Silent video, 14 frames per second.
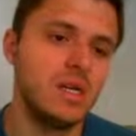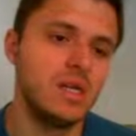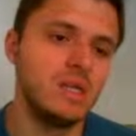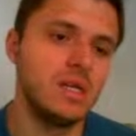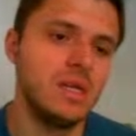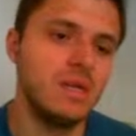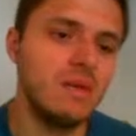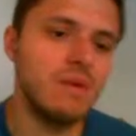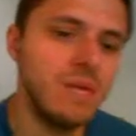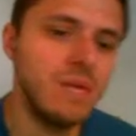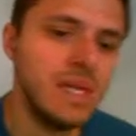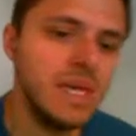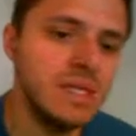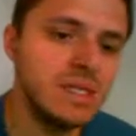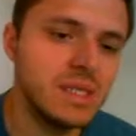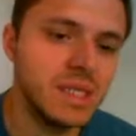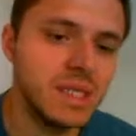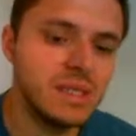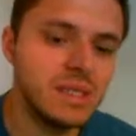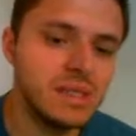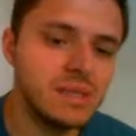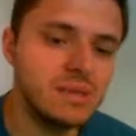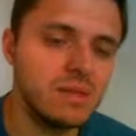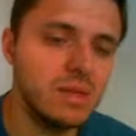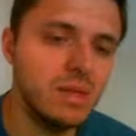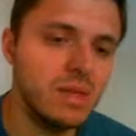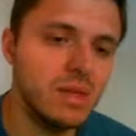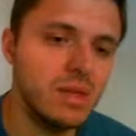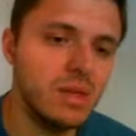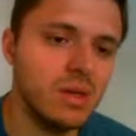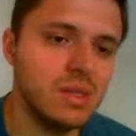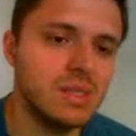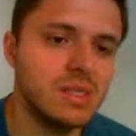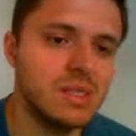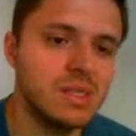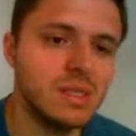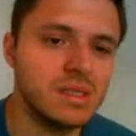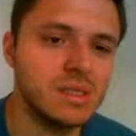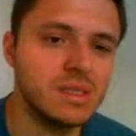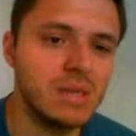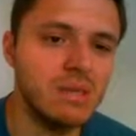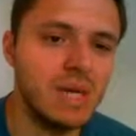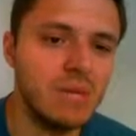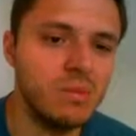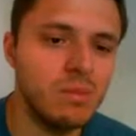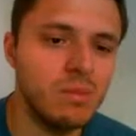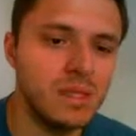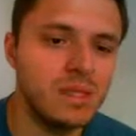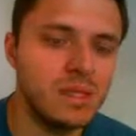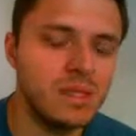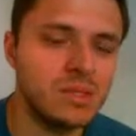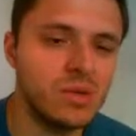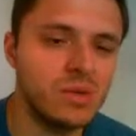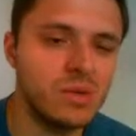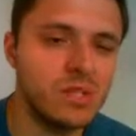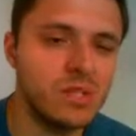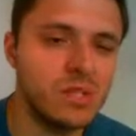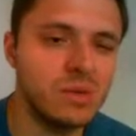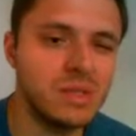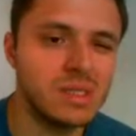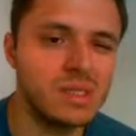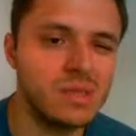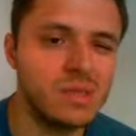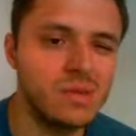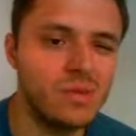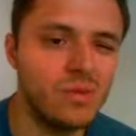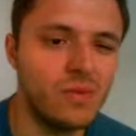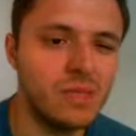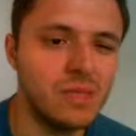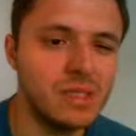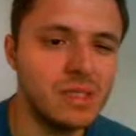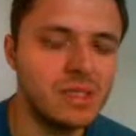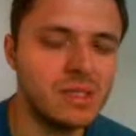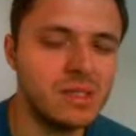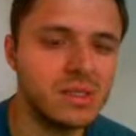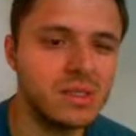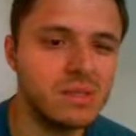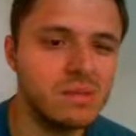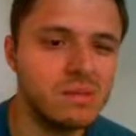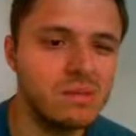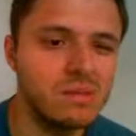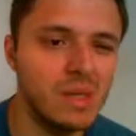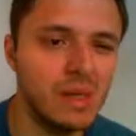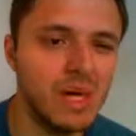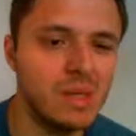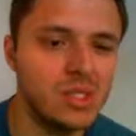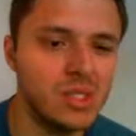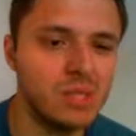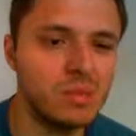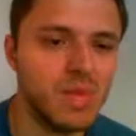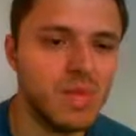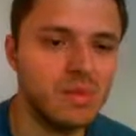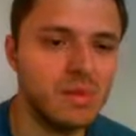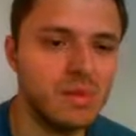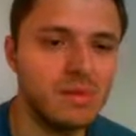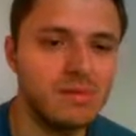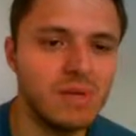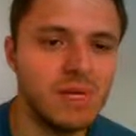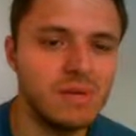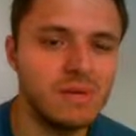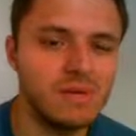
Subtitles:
Would I play h6? No, maybe not h6. I mean, my dark square bishop is rubbish, so maybe I should play for f5.